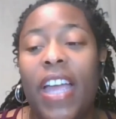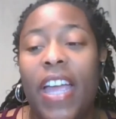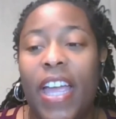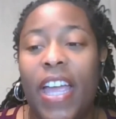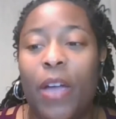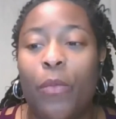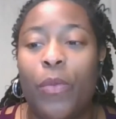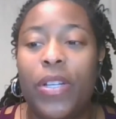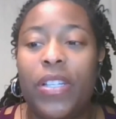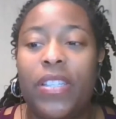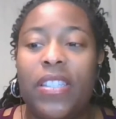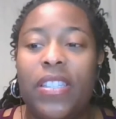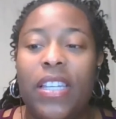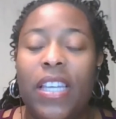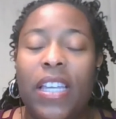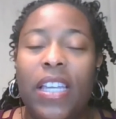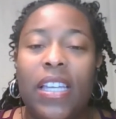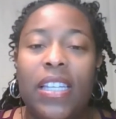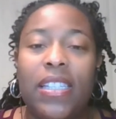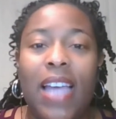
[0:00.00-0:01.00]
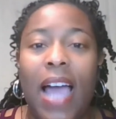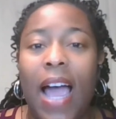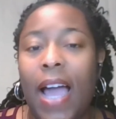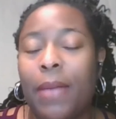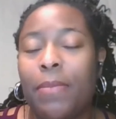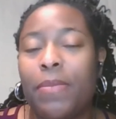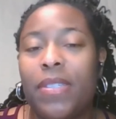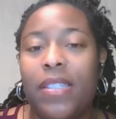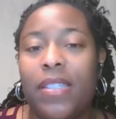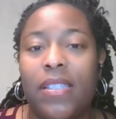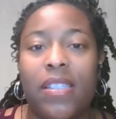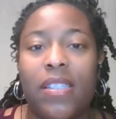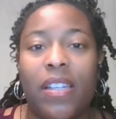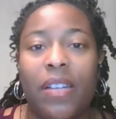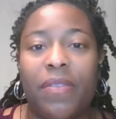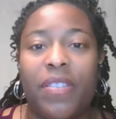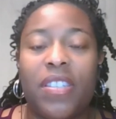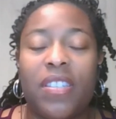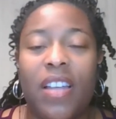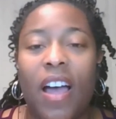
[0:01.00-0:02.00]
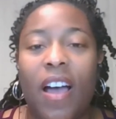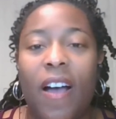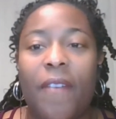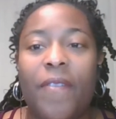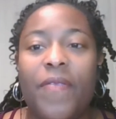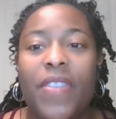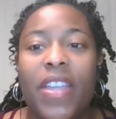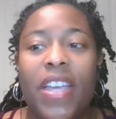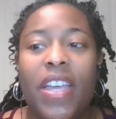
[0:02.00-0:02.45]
and we see time sensitive stuff,